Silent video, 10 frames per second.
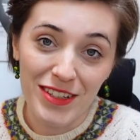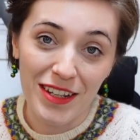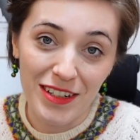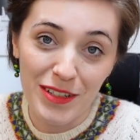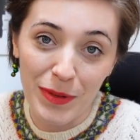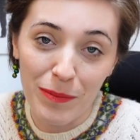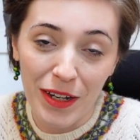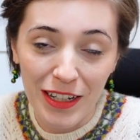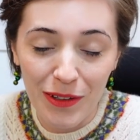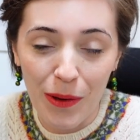decided to make
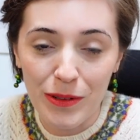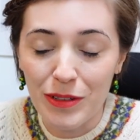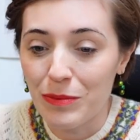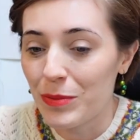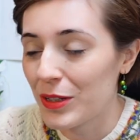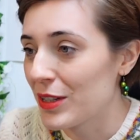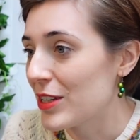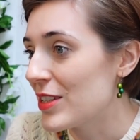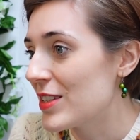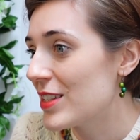mine in cotton
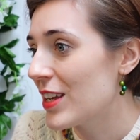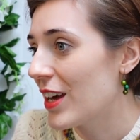because